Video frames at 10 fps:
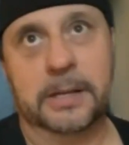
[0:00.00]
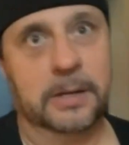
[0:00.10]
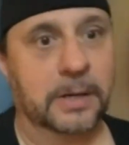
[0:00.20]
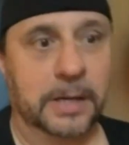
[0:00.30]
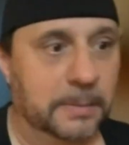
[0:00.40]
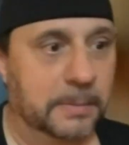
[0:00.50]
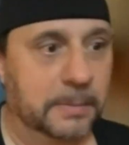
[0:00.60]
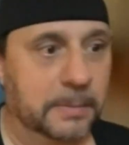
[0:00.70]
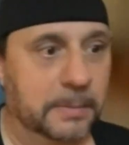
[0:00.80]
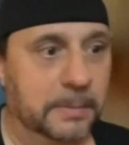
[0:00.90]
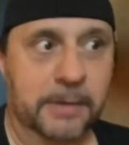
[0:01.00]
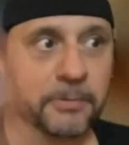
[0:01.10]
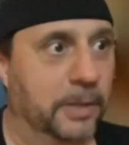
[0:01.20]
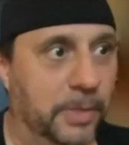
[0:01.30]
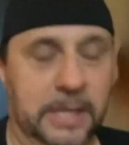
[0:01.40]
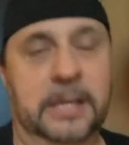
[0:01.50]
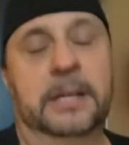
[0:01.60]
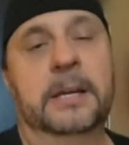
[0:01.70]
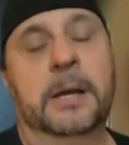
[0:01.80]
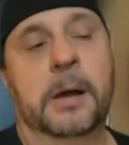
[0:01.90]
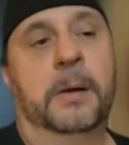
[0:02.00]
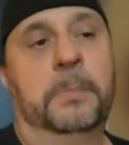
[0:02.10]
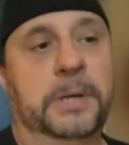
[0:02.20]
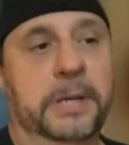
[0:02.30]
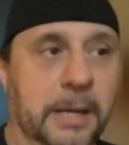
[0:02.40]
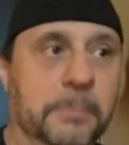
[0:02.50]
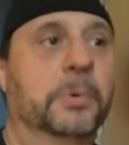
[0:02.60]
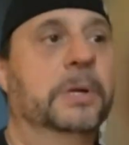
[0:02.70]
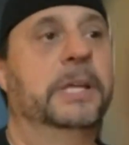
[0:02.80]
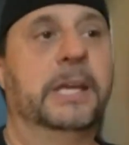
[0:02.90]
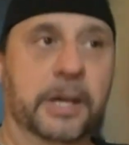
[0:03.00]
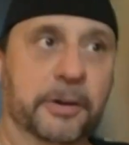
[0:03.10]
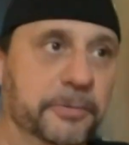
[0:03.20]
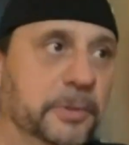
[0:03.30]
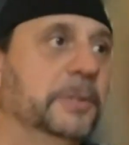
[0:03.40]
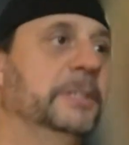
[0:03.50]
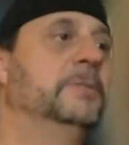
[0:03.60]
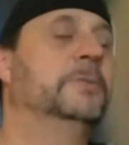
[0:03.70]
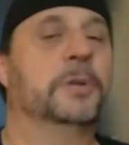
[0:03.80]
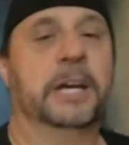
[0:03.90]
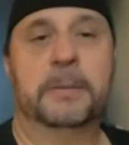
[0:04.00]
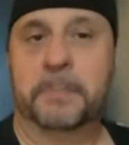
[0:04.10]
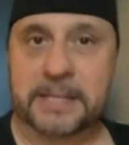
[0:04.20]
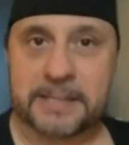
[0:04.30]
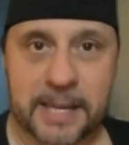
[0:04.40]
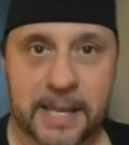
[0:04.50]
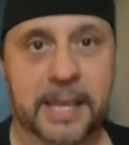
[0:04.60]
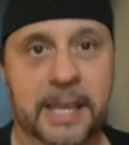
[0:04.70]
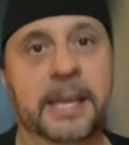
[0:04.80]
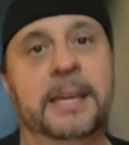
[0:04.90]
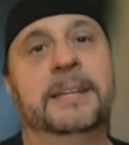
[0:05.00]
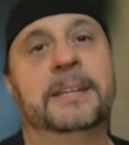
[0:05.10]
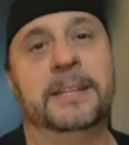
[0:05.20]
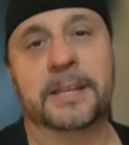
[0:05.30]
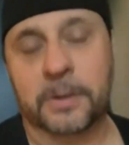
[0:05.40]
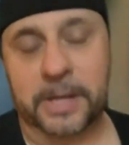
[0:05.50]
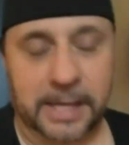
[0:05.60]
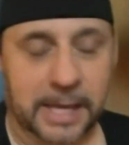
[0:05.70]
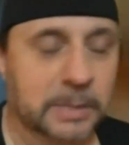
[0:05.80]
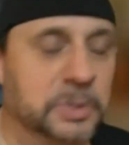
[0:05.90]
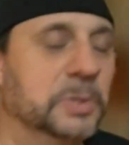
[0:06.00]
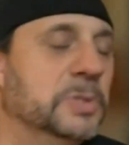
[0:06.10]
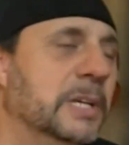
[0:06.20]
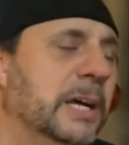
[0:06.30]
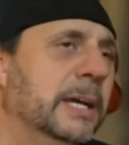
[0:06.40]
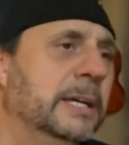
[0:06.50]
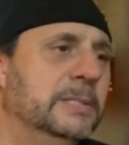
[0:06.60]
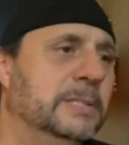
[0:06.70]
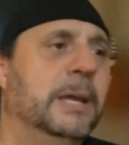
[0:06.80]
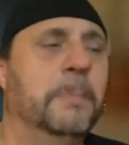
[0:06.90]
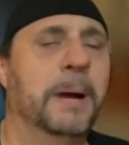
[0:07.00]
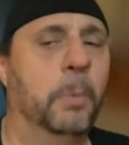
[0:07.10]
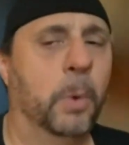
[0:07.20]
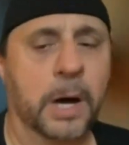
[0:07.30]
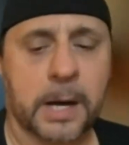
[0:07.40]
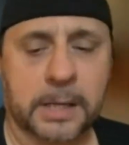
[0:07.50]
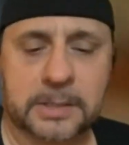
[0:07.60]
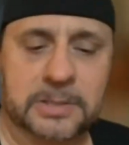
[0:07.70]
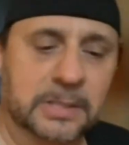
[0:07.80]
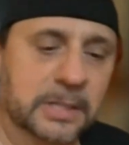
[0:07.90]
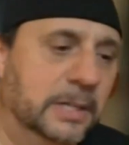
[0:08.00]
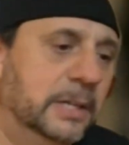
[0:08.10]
I eat everything. But I'm really careful and try to maintain and, exercise, take my walks.